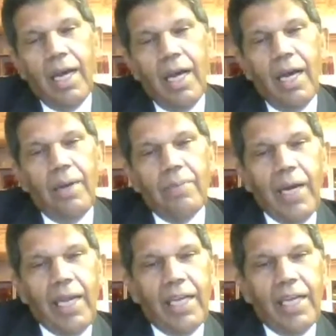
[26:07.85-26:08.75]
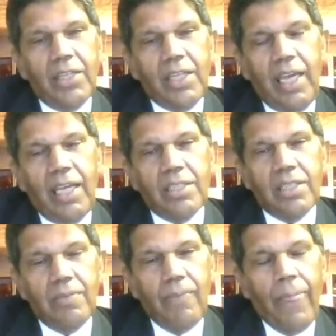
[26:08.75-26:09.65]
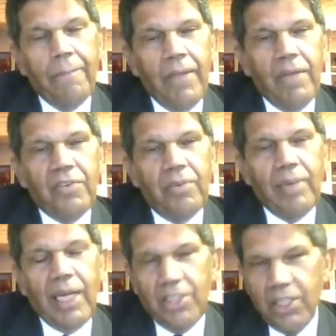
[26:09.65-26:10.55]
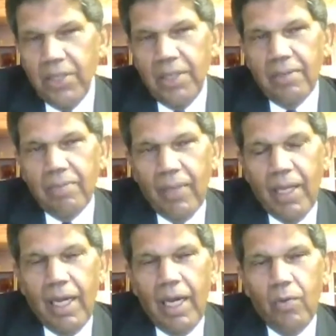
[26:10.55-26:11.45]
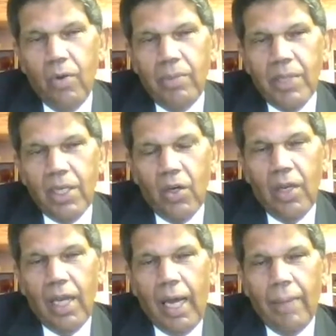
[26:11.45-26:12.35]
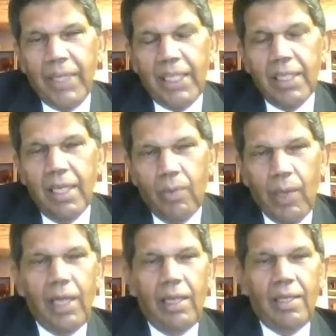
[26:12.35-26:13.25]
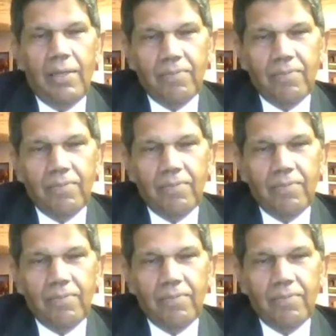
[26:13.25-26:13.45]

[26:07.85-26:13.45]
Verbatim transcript: I had a case from Nigeria, a woman called Amina Lawal.